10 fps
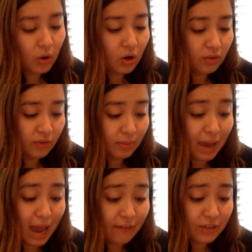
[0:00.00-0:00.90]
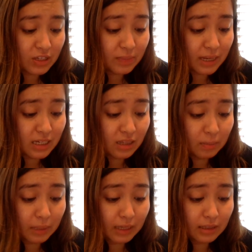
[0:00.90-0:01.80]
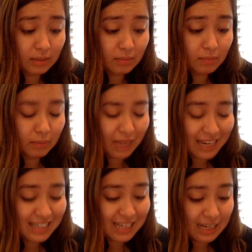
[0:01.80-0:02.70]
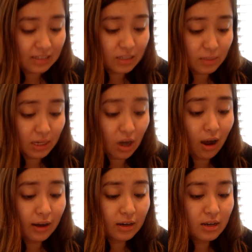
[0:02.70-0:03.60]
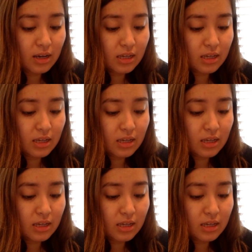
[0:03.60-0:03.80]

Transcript: Part of him half expected the plane tail to be gone,